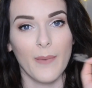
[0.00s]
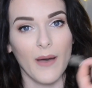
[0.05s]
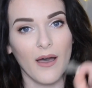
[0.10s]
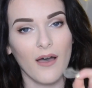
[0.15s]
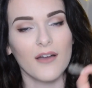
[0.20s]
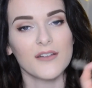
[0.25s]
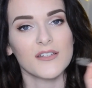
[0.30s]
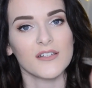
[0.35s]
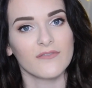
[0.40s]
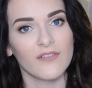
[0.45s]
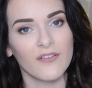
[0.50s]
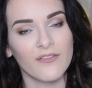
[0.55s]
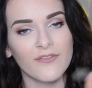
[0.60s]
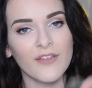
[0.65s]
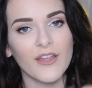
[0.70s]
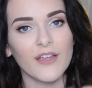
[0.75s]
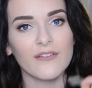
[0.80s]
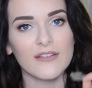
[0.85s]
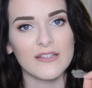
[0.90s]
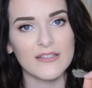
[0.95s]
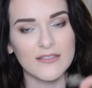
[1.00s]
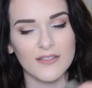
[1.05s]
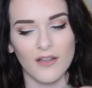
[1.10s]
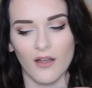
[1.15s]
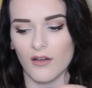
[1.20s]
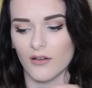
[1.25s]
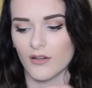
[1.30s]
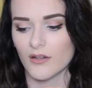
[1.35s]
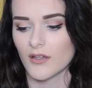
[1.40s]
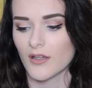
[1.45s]
part of a furry
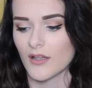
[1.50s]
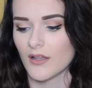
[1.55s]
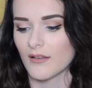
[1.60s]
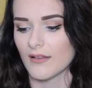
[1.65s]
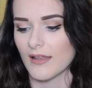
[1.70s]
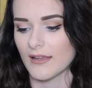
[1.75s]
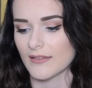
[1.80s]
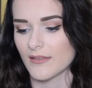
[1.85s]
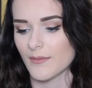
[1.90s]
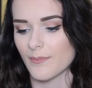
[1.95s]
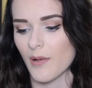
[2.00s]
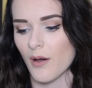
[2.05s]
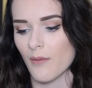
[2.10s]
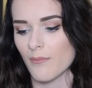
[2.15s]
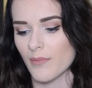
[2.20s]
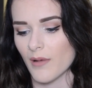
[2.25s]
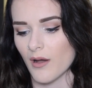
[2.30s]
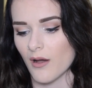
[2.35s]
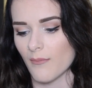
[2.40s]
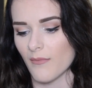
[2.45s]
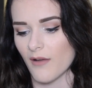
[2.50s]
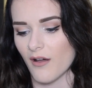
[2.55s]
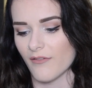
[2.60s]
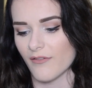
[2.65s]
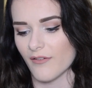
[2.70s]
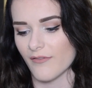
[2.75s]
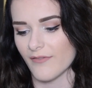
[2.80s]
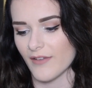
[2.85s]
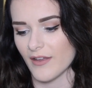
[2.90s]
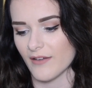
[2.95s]
sock, like the pom-pom off
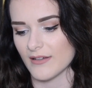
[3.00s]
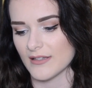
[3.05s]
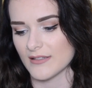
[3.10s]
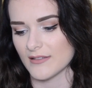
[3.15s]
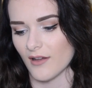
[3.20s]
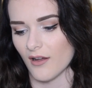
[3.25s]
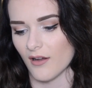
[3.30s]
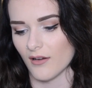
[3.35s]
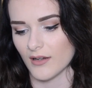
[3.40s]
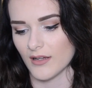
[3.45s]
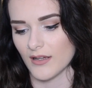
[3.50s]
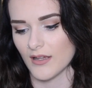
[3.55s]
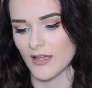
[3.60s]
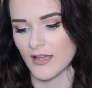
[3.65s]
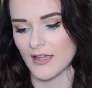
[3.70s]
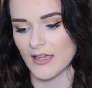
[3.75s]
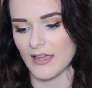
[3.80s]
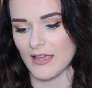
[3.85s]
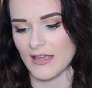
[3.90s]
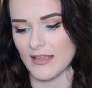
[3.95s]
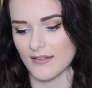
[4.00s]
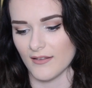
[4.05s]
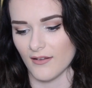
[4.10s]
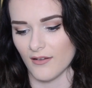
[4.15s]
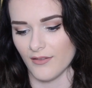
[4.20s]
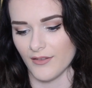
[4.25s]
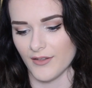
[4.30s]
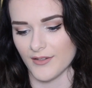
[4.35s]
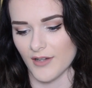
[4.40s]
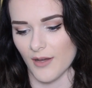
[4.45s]
a furry sock is
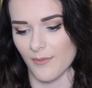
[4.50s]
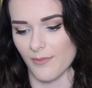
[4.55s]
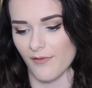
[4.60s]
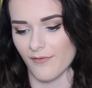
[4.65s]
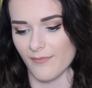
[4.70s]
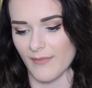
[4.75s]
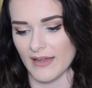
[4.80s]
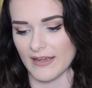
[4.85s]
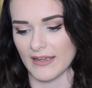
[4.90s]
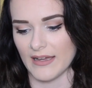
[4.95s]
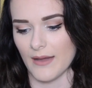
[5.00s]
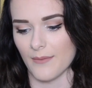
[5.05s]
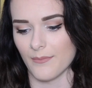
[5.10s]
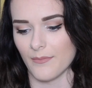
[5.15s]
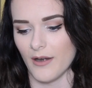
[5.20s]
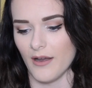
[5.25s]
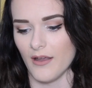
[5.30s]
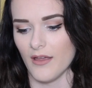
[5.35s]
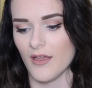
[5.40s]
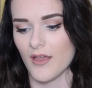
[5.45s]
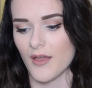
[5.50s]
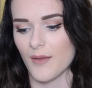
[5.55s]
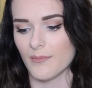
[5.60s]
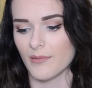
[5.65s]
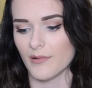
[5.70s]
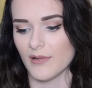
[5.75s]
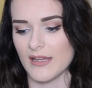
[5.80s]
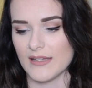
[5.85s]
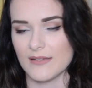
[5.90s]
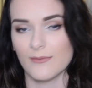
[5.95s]
on the top of my camera,
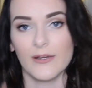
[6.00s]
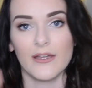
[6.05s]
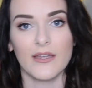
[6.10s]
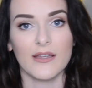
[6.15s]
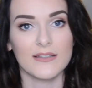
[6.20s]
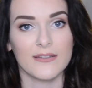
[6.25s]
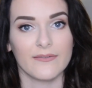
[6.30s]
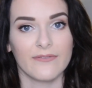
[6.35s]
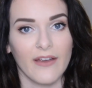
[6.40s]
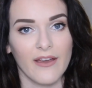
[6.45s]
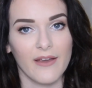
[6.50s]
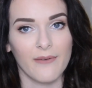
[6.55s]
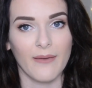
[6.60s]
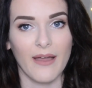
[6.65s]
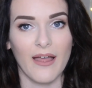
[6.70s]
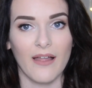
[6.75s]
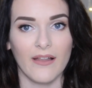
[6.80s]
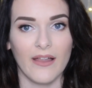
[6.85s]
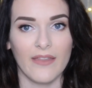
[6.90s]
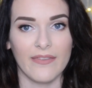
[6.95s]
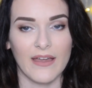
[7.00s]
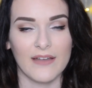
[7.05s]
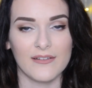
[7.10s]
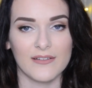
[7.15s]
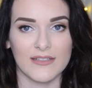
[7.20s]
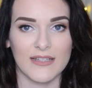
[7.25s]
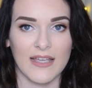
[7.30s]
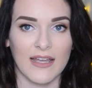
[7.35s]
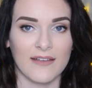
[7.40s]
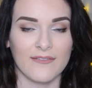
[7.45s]
but it works very well, and that
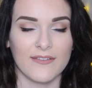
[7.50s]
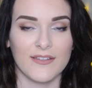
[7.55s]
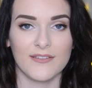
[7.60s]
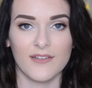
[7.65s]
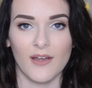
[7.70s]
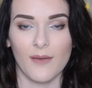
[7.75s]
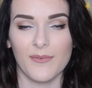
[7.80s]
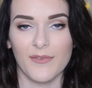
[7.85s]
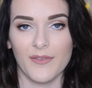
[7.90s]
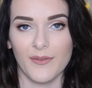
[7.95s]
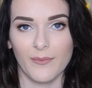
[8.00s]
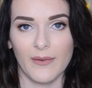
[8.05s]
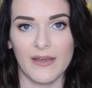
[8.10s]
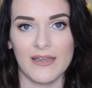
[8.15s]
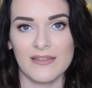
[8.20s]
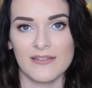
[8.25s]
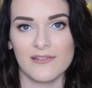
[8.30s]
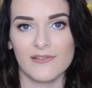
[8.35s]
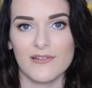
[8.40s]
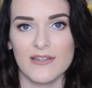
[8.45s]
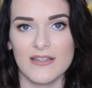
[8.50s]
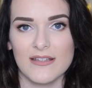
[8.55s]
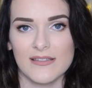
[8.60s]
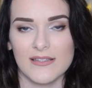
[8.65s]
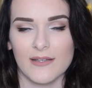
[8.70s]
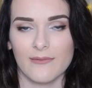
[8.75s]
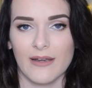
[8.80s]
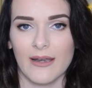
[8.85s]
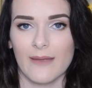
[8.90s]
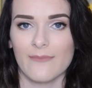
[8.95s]
just kind of stops the wind noise,
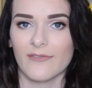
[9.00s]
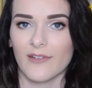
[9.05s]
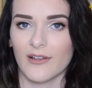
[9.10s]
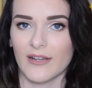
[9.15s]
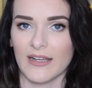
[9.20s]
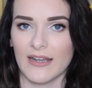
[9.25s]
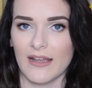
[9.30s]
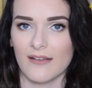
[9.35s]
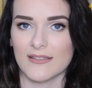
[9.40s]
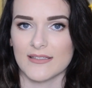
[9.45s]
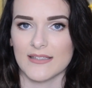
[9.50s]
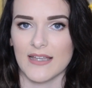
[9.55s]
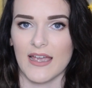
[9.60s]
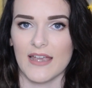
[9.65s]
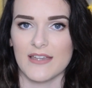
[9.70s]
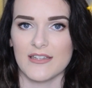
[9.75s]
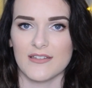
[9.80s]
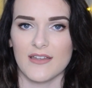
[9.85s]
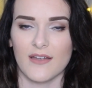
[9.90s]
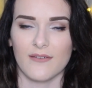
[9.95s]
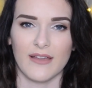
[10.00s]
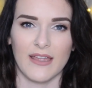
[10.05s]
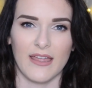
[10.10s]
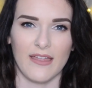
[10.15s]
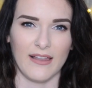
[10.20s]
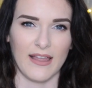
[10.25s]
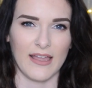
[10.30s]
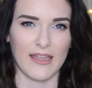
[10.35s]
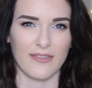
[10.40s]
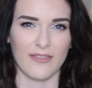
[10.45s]
so when I'm vlogging outside you don't hear
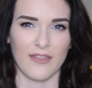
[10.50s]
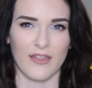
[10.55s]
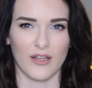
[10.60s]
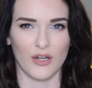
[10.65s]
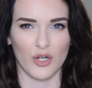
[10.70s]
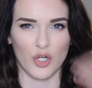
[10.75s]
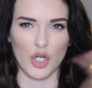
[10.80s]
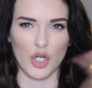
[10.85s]
like the